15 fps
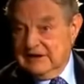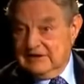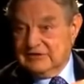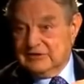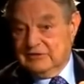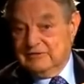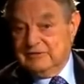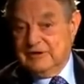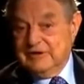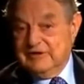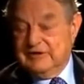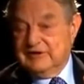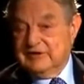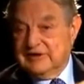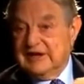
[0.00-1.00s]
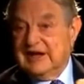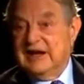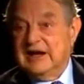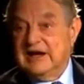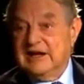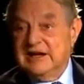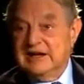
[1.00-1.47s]
So, for instance,
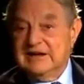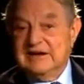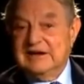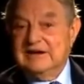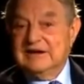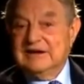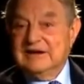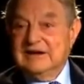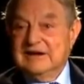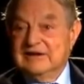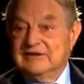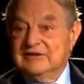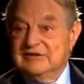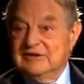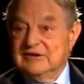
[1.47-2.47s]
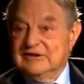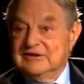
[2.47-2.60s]
dying is